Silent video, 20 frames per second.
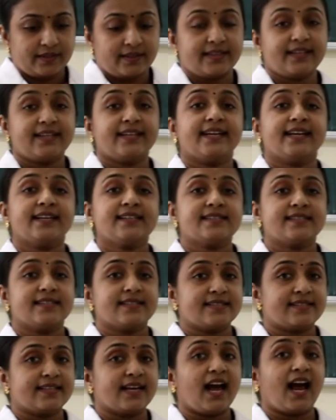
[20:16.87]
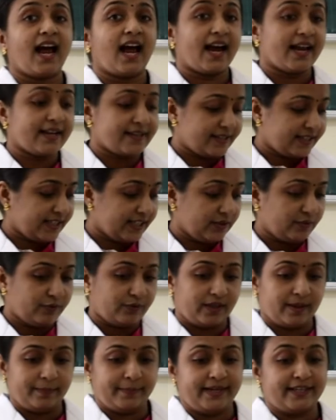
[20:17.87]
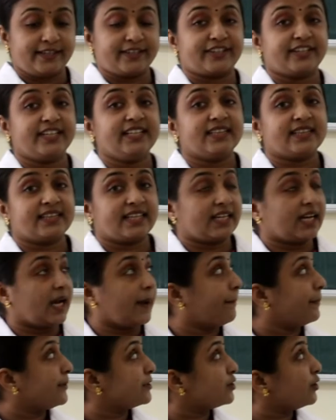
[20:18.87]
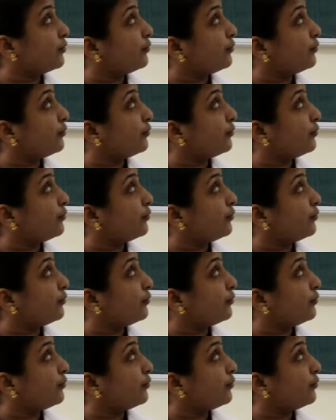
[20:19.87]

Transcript: The next is the anti-inflammatory therapies.